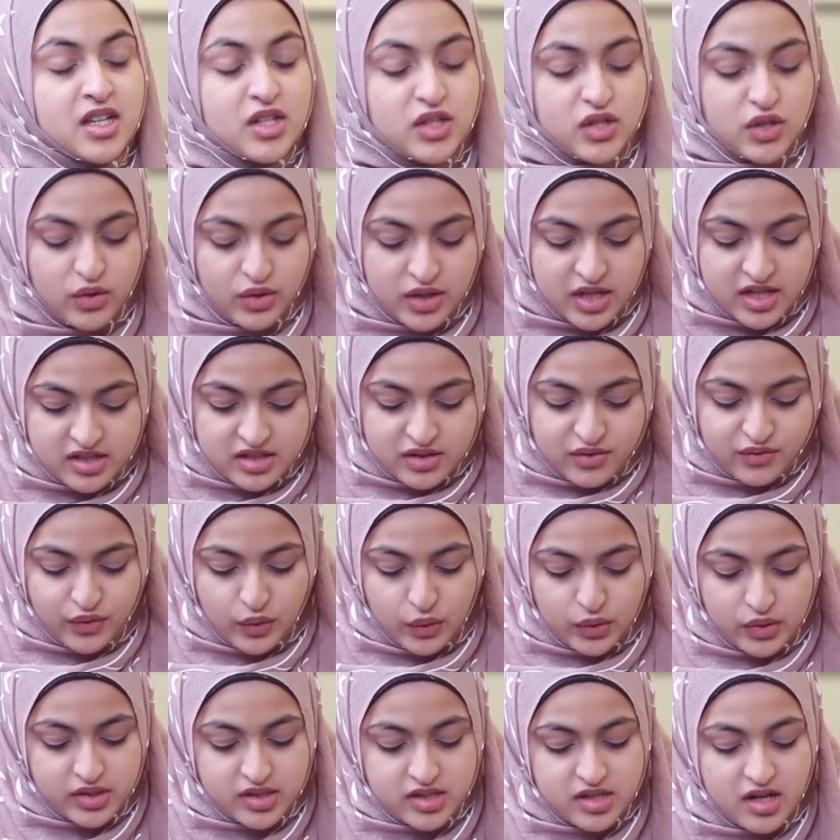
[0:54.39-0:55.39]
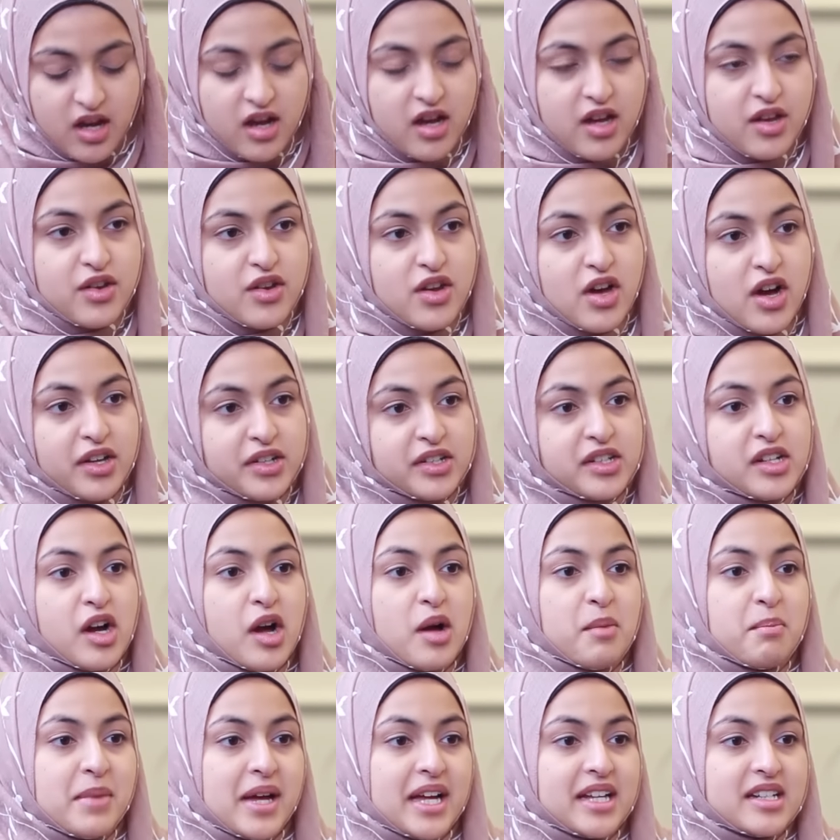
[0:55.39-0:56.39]
So let's focus on
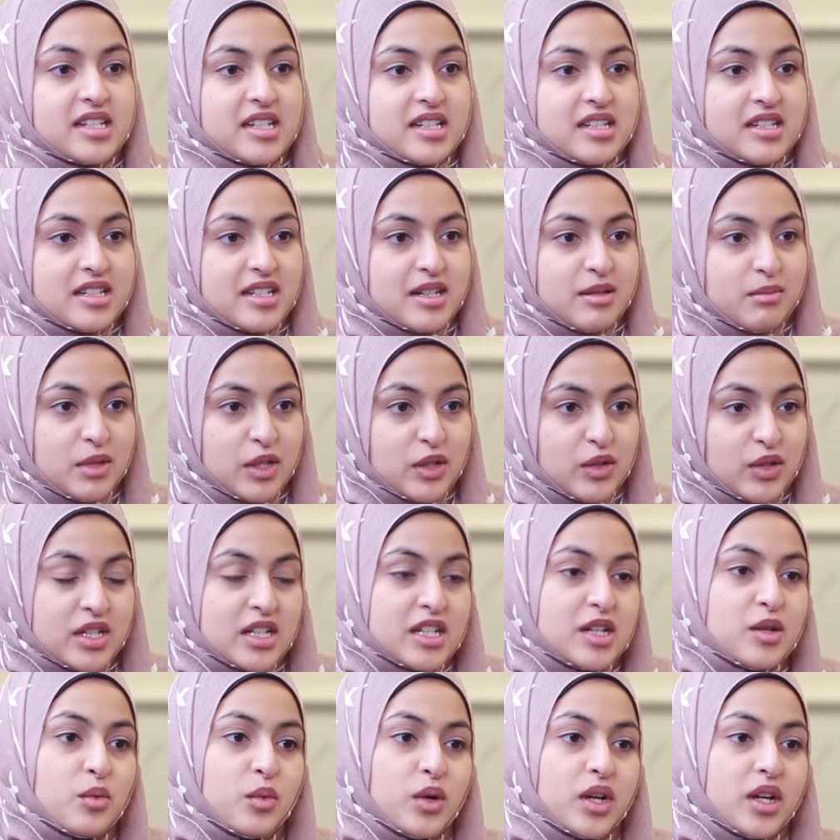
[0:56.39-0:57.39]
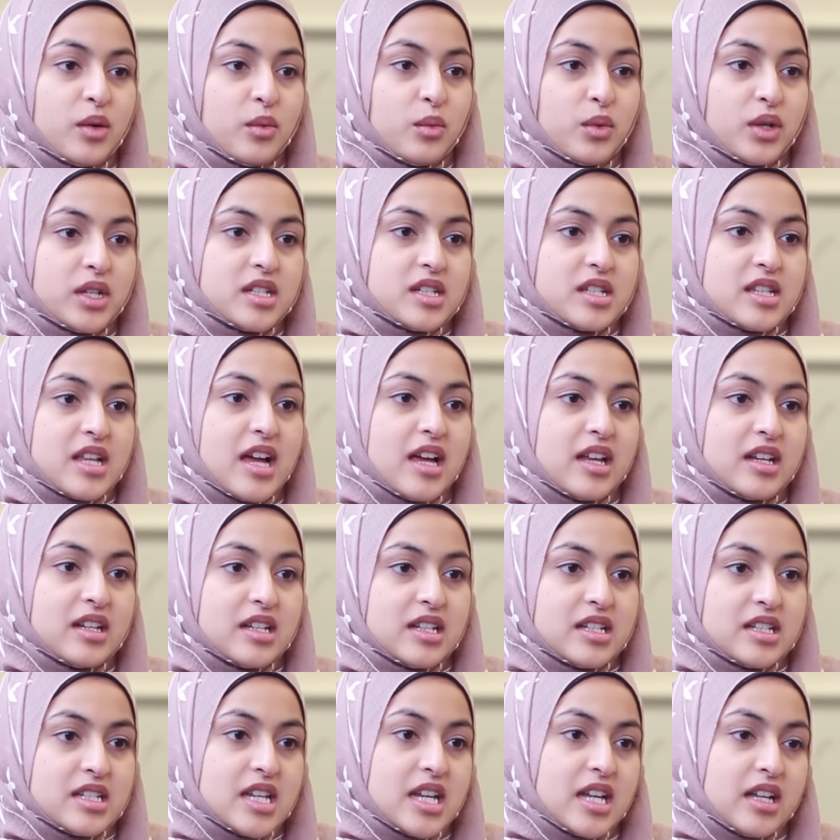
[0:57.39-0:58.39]
non-combatant immunity. What does that
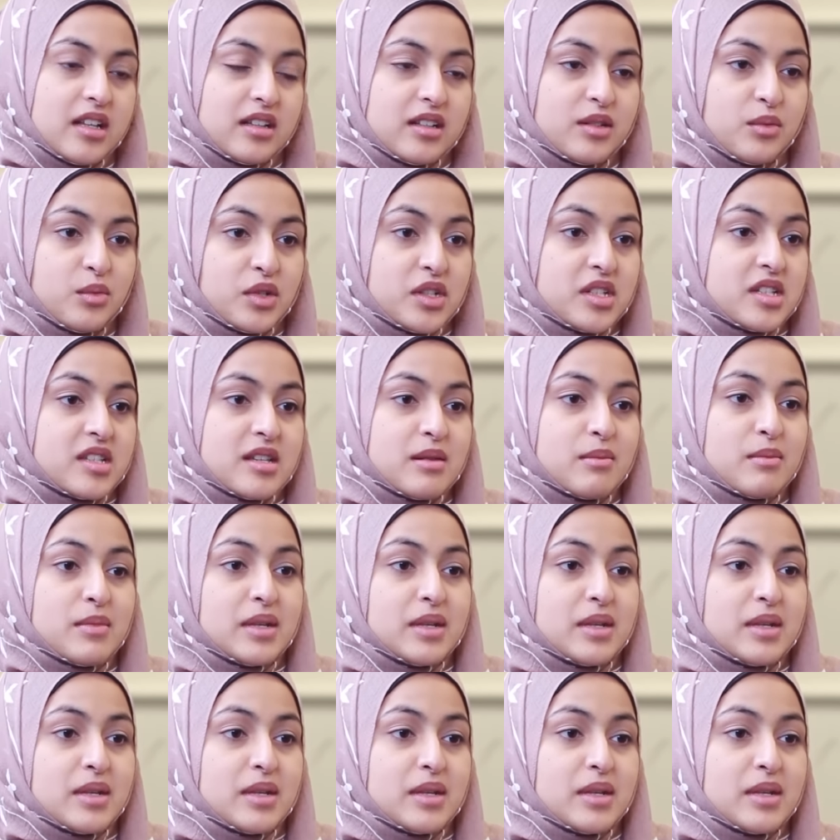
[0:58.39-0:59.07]
entail and what does it